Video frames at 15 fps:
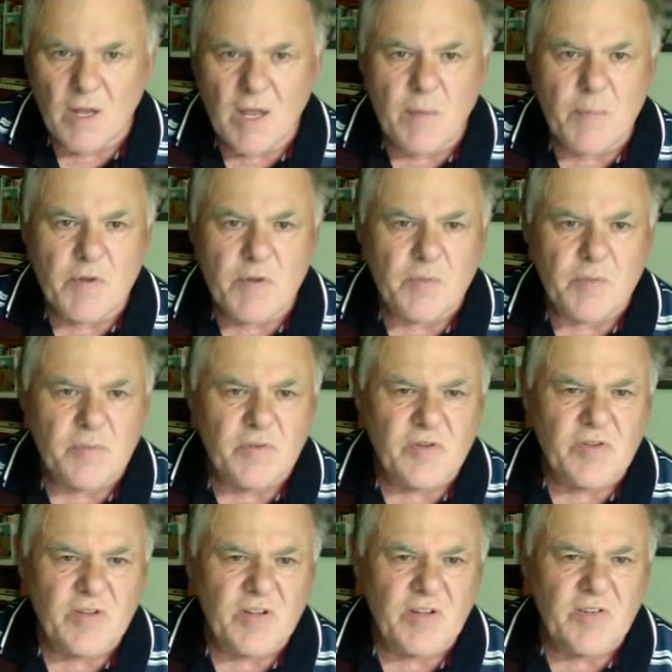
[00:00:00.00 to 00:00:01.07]
Bishop to
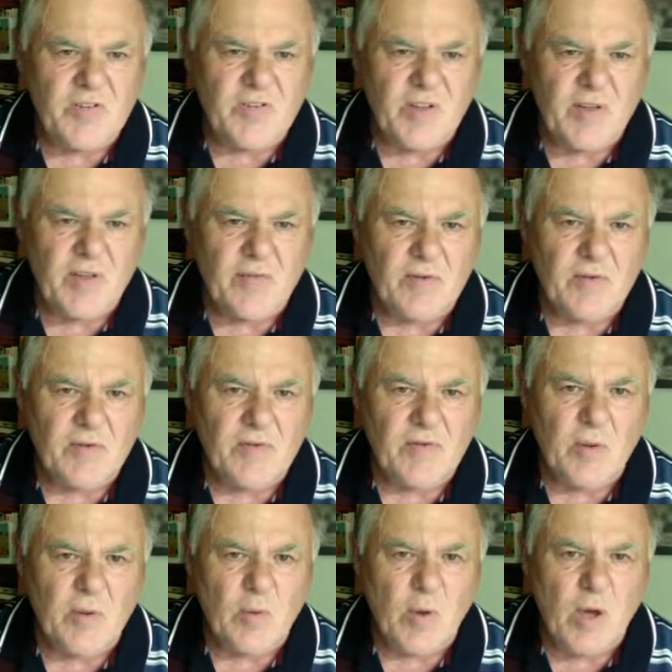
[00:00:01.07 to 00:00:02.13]
d7.
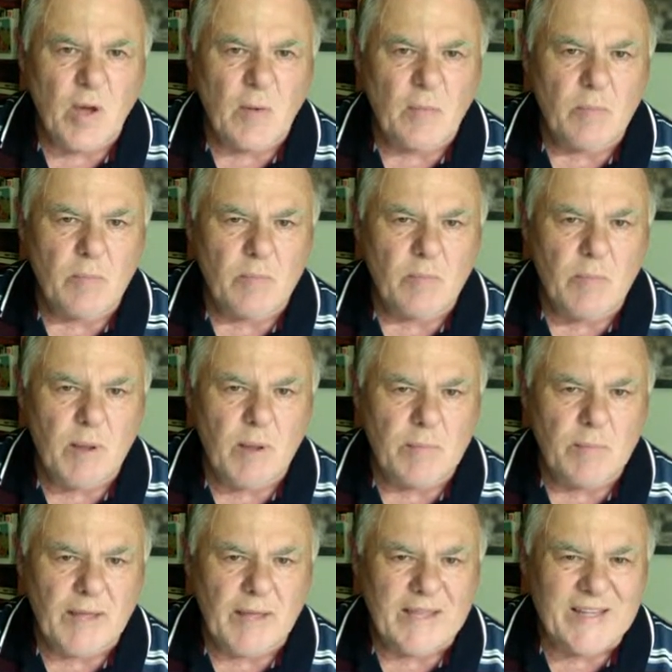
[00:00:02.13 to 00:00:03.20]
So
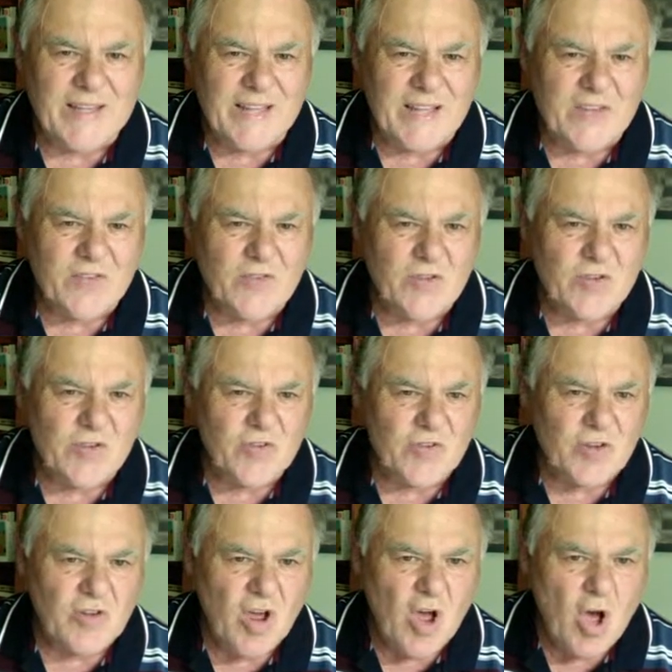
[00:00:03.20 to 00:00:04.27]
black elects to just
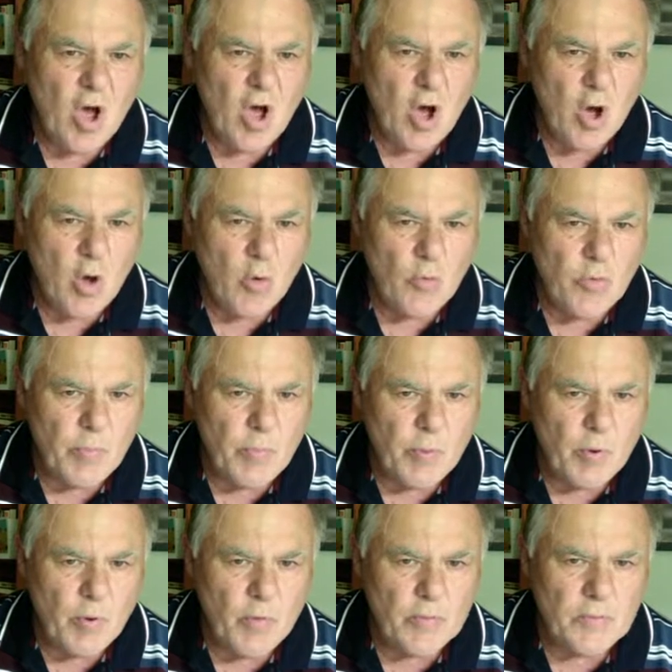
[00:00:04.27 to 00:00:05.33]
hold the
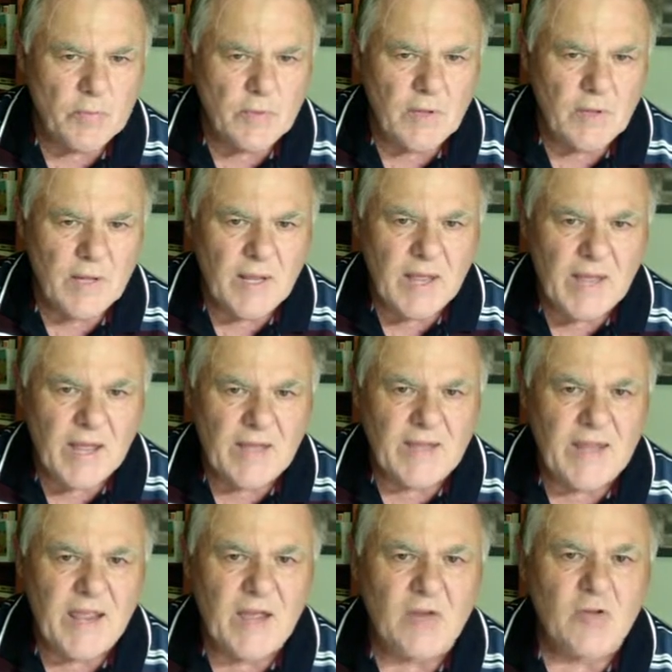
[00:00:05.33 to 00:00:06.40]
pawn, and
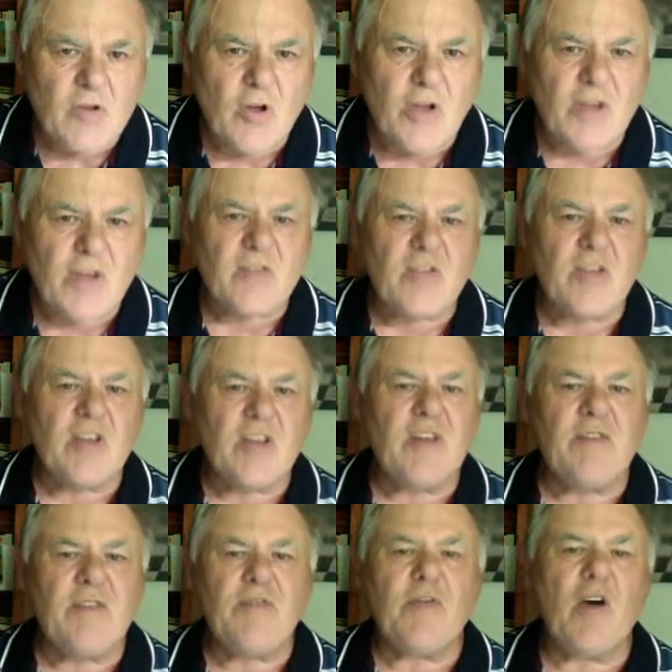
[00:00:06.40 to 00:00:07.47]
now knight to
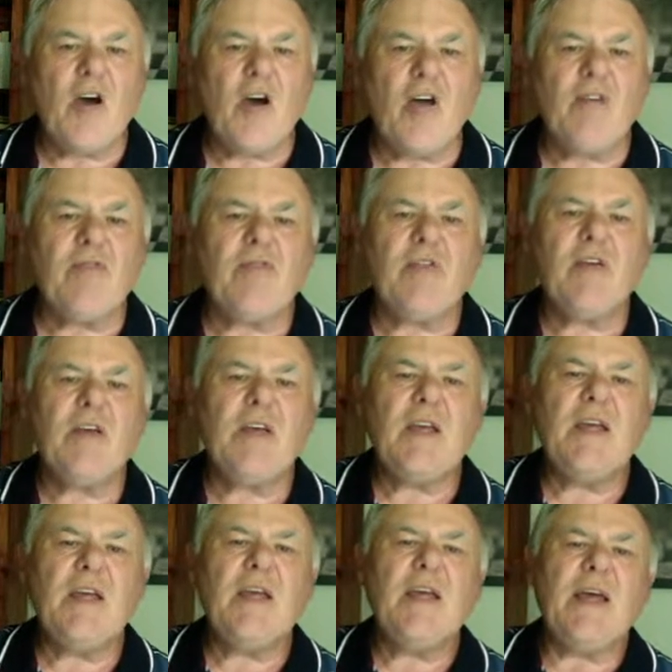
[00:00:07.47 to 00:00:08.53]
e5.
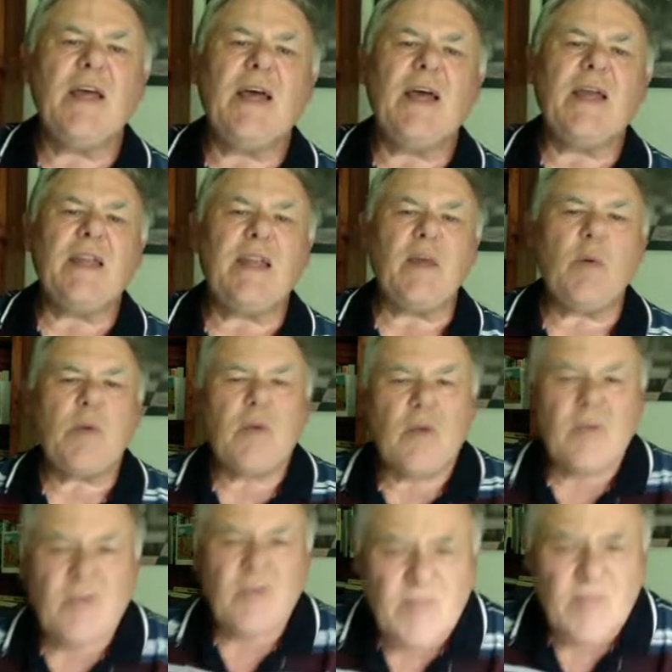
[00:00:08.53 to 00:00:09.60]
And here we got
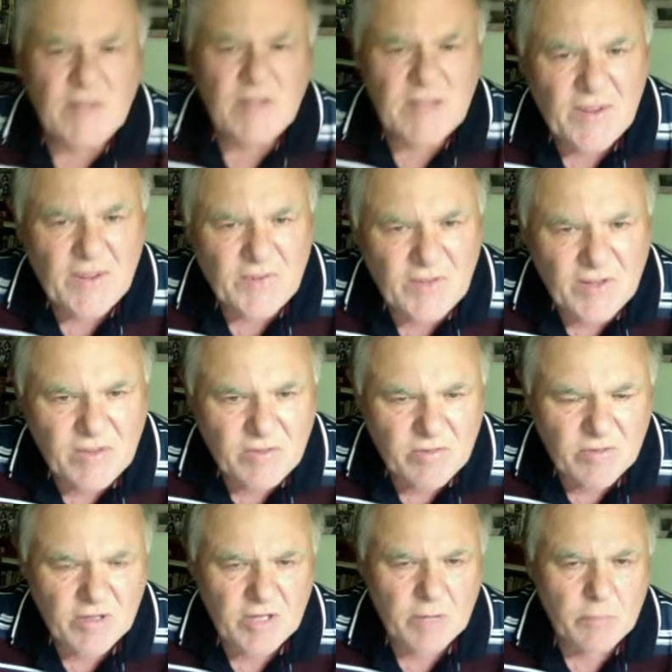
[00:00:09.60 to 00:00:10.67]
this classic
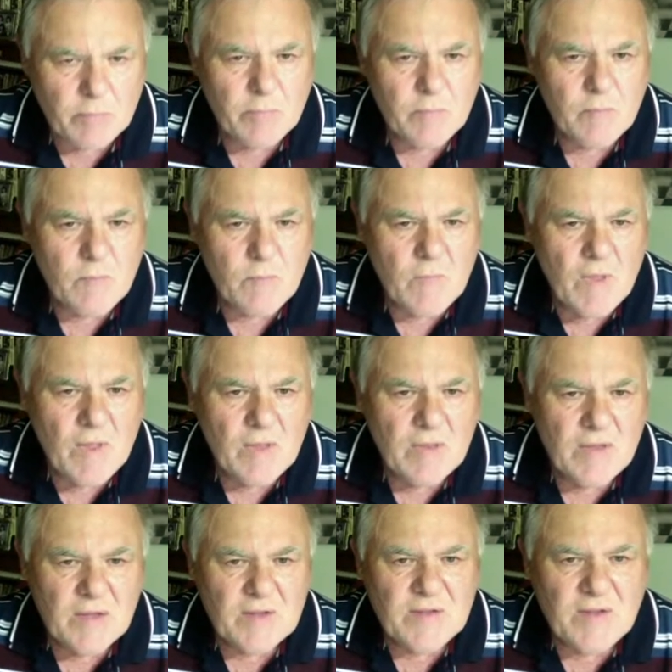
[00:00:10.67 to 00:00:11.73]
theme
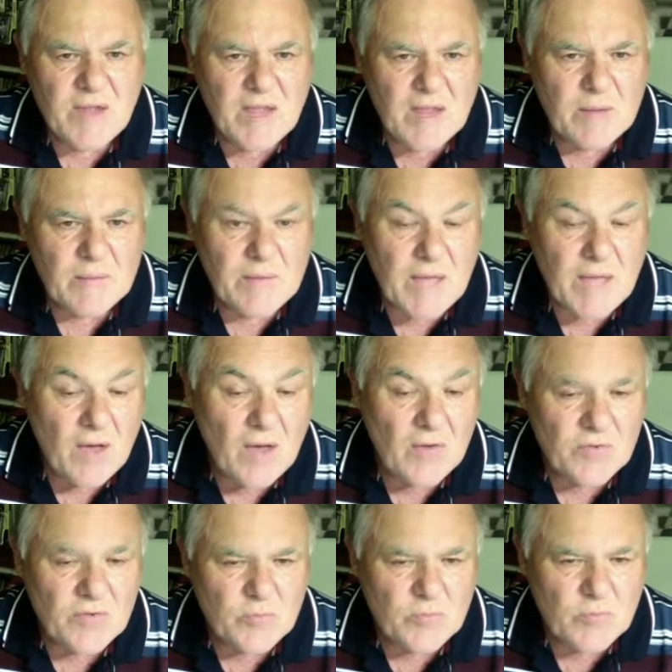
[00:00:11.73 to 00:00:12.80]
that
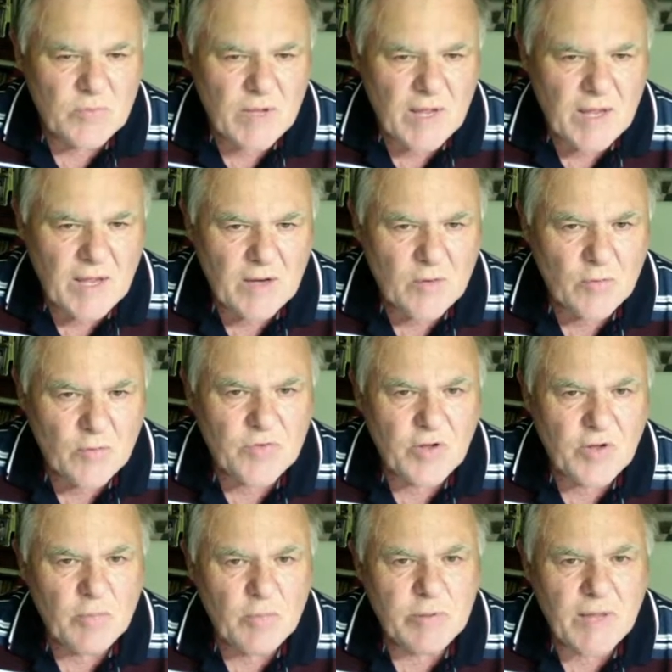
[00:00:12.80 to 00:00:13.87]
Carlsen had also
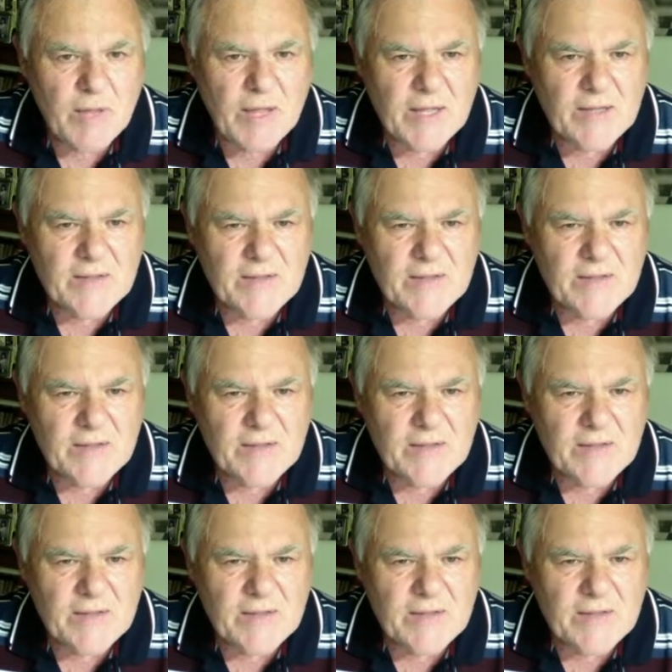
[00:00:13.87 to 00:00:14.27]
played